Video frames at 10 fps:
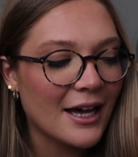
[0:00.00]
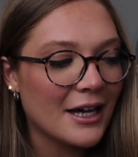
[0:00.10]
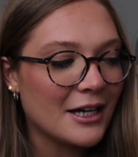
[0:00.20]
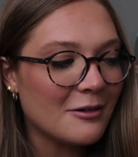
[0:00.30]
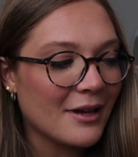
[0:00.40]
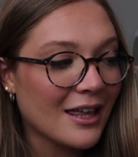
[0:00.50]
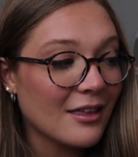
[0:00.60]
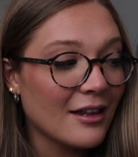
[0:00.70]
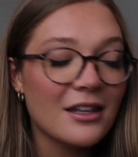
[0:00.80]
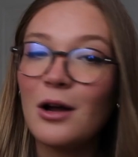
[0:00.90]
And I
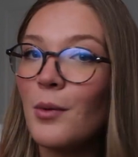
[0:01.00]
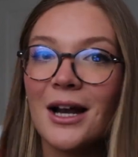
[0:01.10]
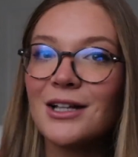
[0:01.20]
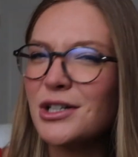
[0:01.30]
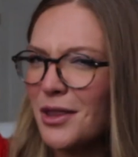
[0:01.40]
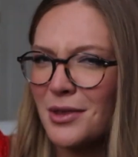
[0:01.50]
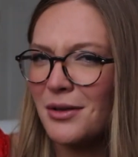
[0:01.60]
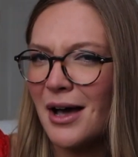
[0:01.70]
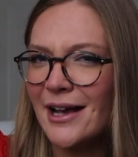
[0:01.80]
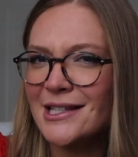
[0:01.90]
thought, you know, why not share that with
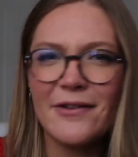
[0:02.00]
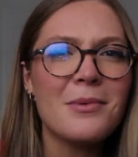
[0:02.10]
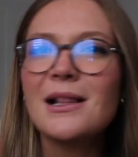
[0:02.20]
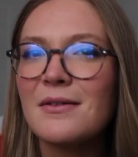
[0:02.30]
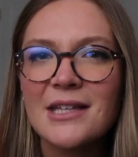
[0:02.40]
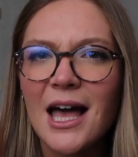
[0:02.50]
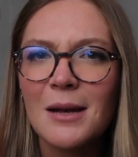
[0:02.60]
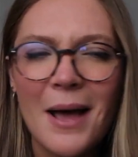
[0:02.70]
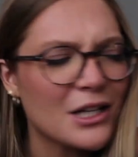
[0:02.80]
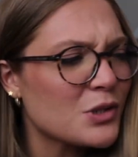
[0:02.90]
you guys? Everybody loves
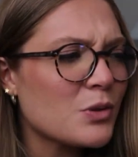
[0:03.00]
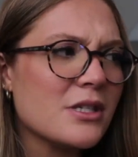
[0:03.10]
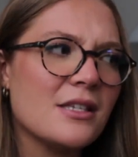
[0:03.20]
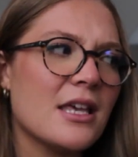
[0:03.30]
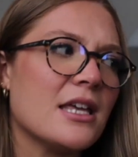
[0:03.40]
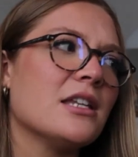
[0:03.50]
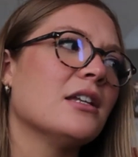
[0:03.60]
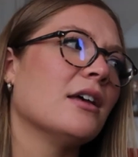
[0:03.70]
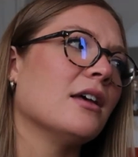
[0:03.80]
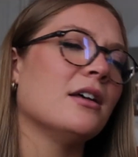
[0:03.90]
that. Back to school season.
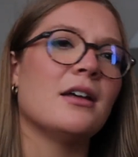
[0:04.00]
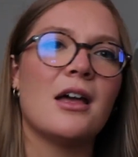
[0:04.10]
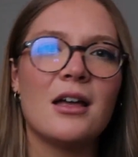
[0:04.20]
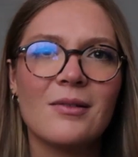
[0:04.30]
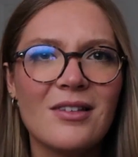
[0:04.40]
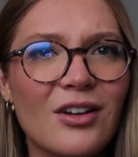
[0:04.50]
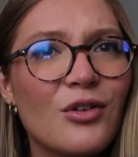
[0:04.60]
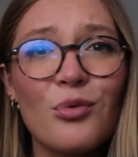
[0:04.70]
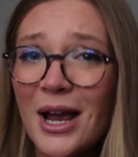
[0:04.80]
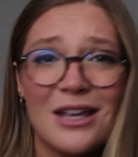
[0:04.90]

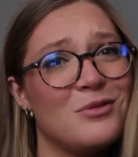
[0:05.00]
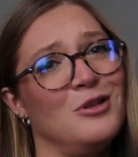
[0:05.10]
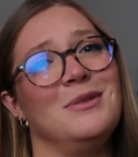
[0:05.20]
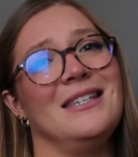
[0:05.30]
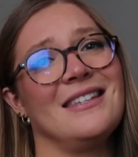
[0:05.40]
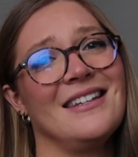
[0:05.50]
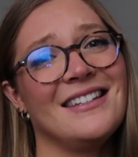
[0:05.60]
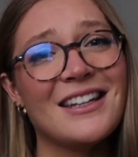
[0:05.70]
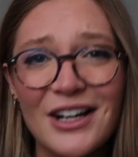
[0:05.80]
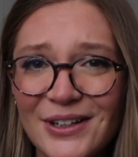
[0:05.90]
Great YouTube
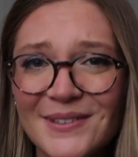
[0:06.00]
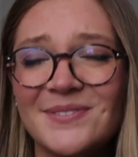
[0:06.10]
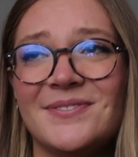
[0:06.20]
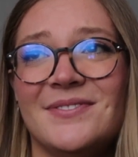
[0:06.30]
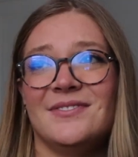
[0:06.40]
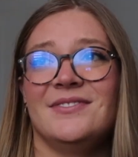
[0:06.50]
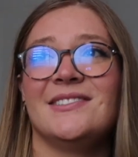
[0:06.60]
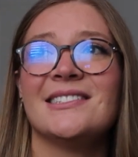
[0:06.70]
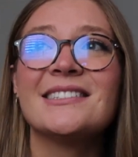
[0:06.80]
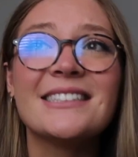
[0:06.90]
season, you know.
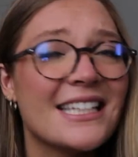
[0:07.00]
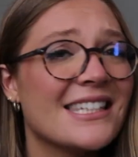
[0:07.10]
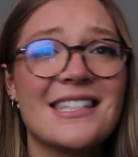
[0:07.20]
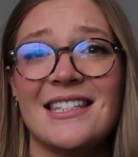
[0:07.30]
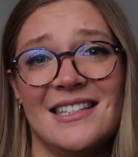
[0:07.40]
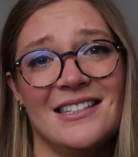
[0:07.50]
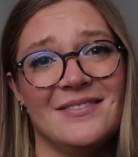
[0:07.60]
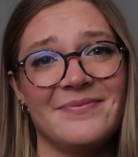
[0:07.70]
Tis season.